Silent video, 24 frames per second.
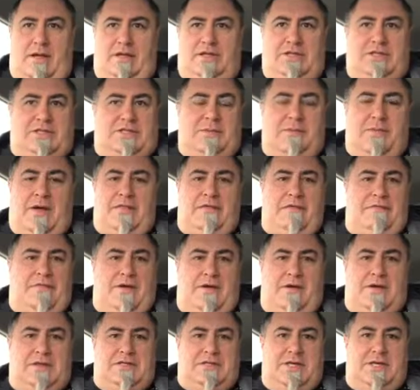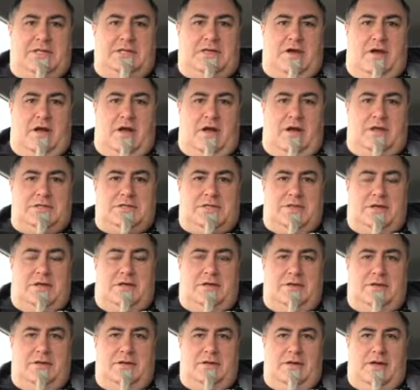just some other various things that I asked
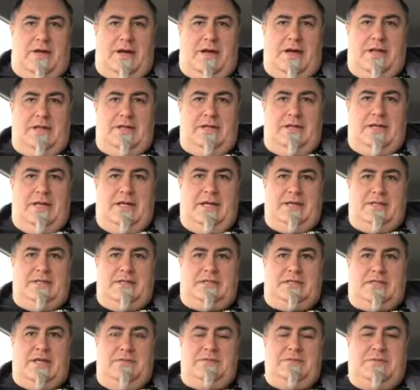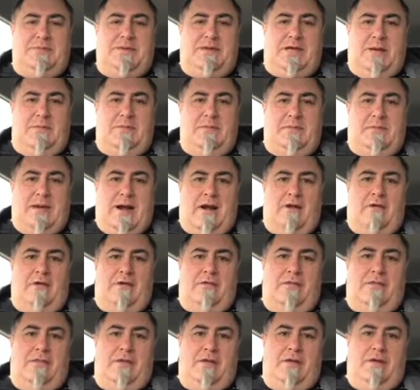her. And it seemed to become
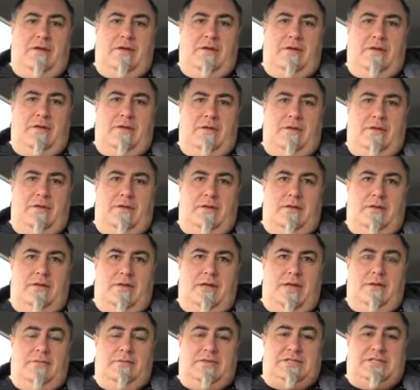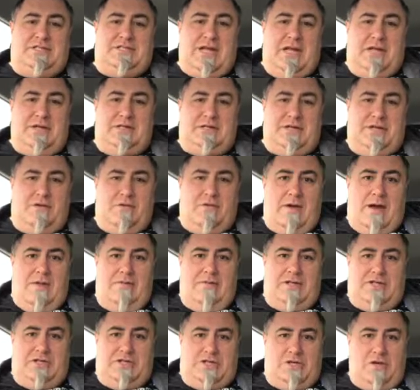apparent that it was centred
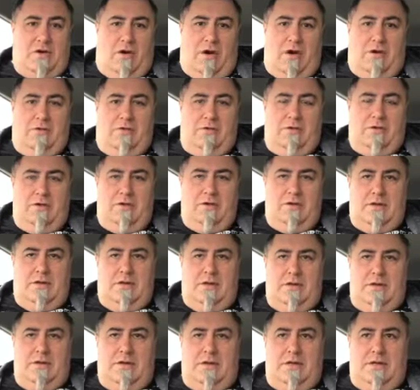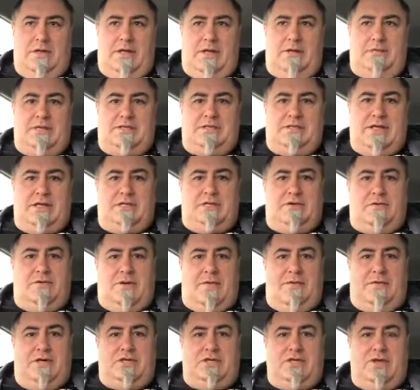around this child. It was centred
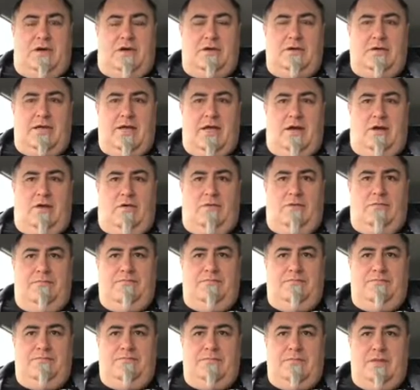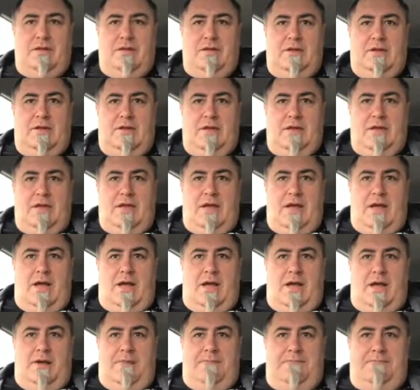around this young girl.
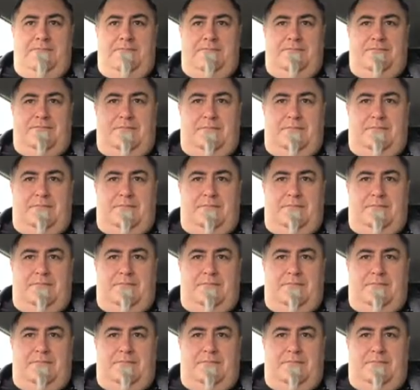The